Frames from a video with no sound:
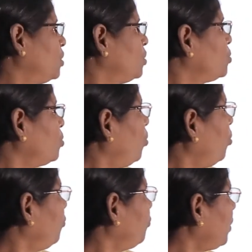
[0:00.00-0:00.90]

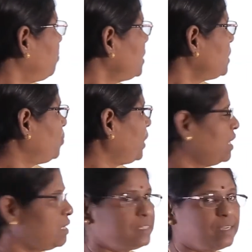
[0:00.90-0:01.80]
So from this we
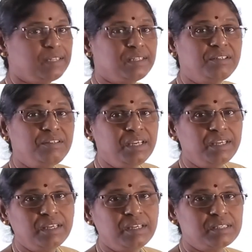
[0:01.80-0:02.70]
understand that
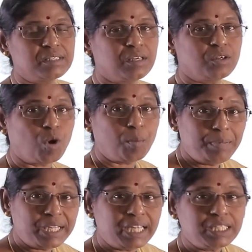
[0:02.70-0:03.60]
thinking is a
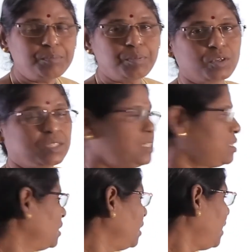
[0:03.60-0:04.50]
complicated
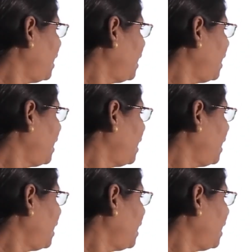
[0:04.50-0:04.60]
process